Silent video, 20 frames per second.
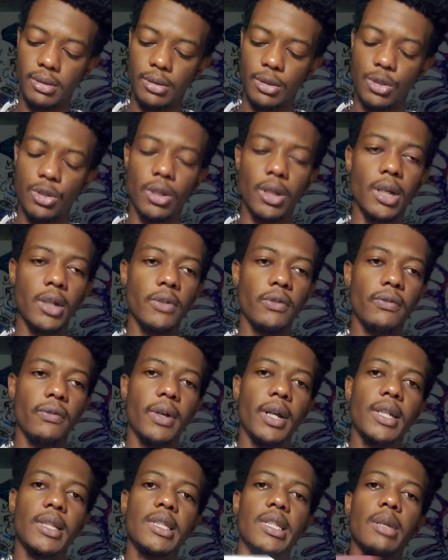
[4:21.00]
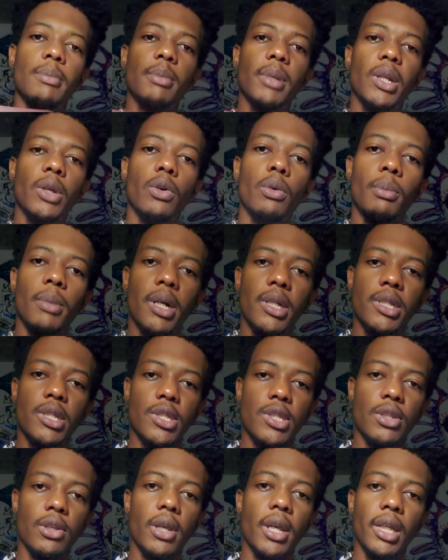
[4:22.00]
trying to find somebody who
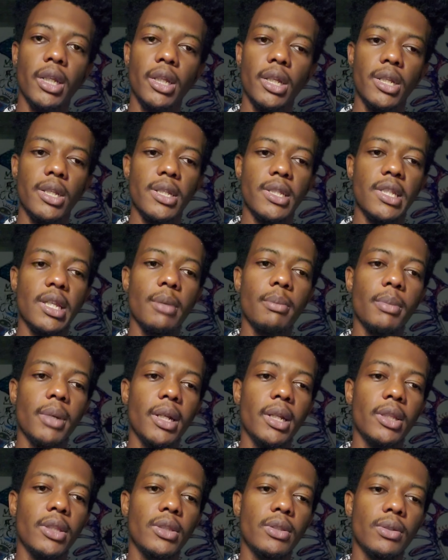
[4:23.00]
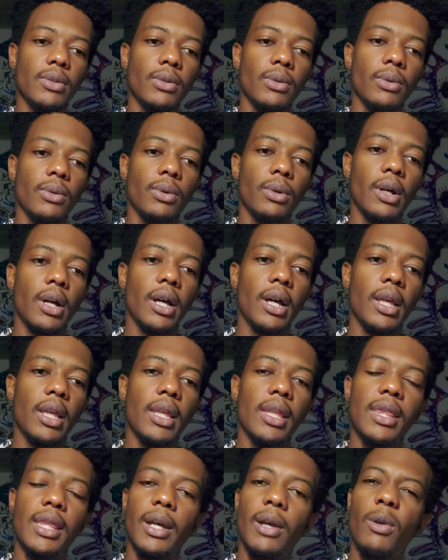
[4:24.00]
matches your energy, somebody to
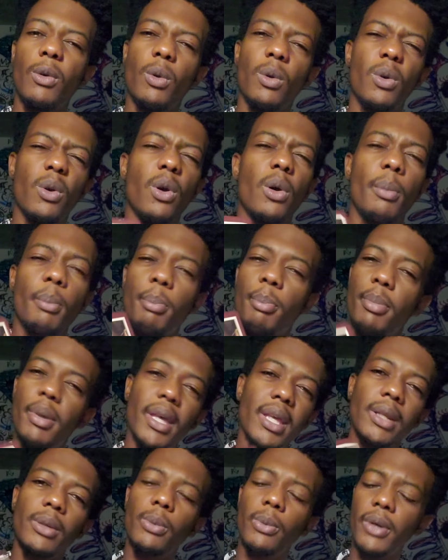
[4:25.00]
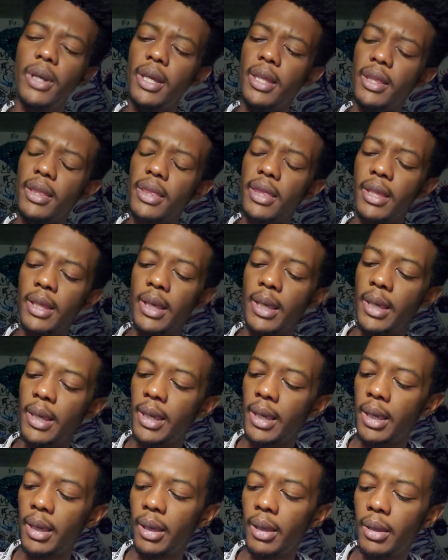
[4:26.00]
either compete with,
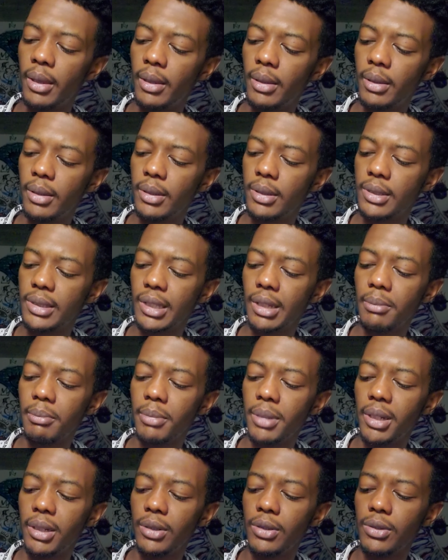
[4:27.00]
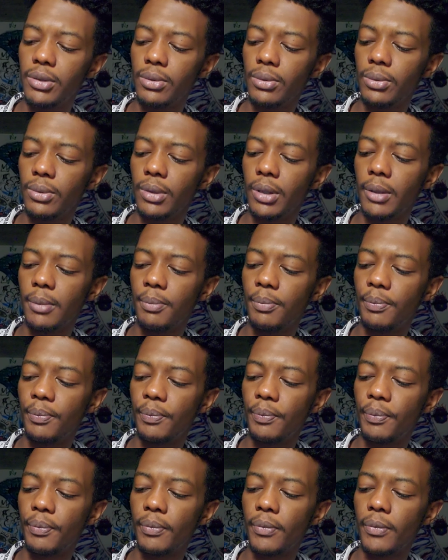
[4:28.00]
somebody
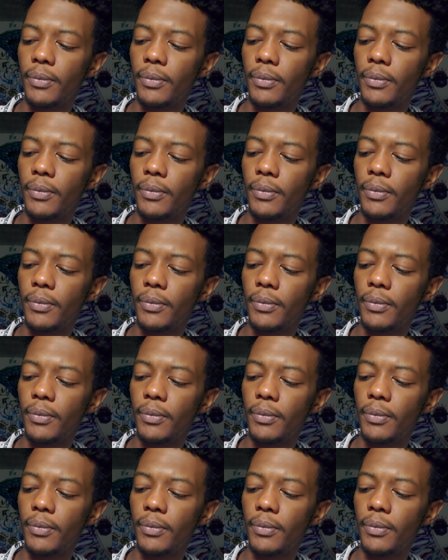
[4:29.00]
to